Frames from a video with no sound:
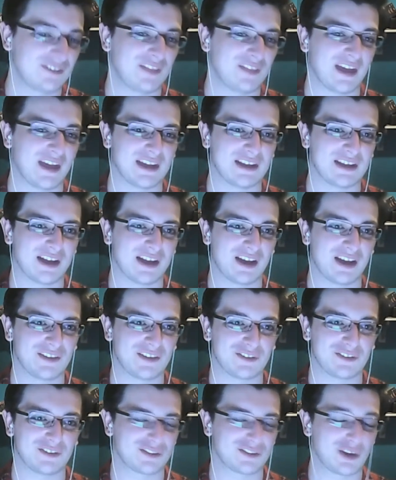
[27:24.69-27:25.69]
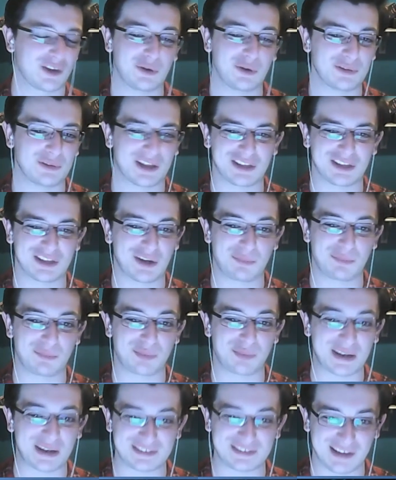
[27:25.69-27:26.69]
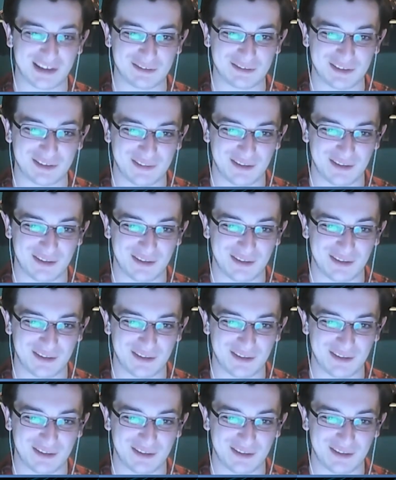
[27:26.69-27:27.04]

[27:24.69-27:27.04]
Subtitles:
There's no breakdown